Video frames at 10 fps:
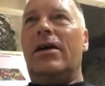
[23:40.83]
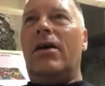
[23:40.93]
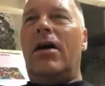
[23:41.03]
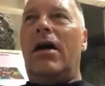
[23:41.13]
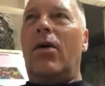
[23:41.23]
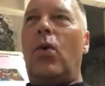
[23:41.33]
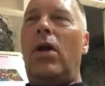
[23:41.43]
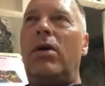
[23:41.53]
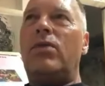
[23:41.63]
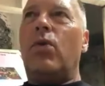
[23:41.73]
Oh well, it
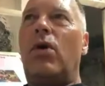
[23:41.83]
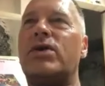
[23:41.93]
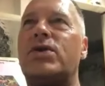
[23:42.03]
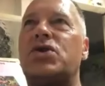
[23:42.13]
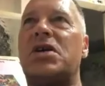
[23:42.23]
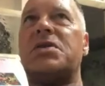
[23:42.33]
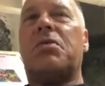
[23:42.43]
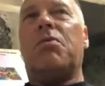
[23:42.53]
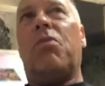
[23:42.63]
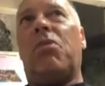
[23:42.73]
was just how
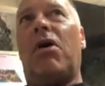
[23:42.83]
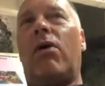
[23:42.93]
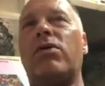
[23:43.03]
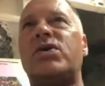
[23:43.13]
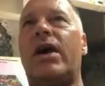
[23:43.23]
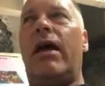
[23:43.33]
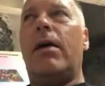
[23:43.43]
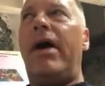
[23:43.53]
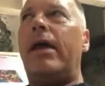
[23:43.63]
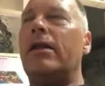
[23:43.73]
we say like a battle.
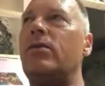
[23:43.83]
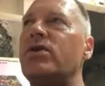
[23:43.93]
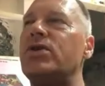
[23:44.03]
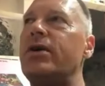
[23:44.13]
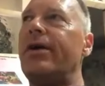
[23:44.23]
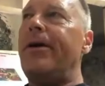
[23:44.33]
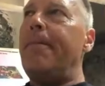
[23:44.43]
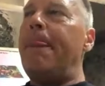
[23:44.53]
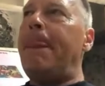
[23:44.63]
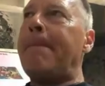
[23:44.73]
It was the, um,
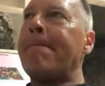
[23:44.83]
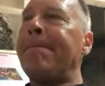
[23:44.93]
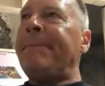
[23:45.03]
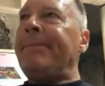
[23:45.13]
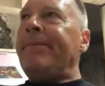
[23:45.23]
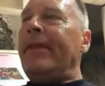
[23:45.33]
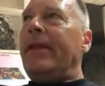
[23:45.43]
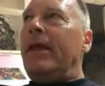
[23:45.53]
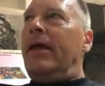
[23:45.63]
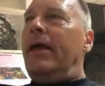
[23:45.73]

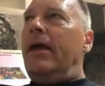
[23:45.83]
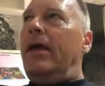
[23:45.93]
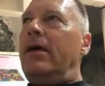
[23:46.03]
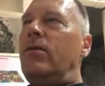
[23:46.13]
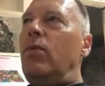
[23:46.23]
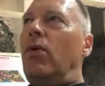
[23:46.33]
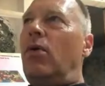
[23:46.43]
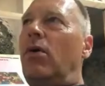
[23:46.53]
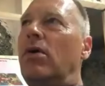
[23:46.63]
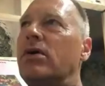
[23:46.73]
it
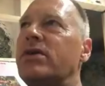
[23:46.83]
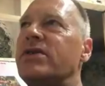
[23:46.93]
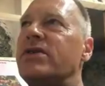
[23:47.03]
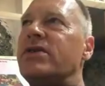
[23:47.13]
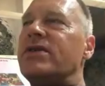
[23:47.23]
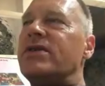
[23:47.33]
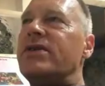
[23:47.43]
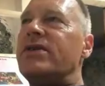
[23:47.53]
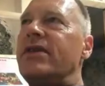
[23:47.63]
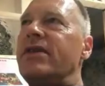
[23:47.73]
was the um,
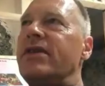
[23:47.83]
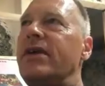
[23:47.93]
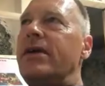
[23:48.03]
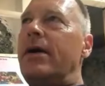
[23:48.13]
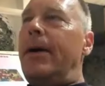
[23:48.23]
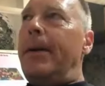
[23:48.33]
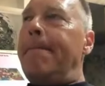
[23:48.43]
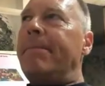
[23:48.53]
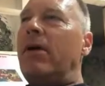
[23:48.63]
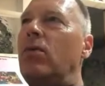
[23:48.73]
what was the name?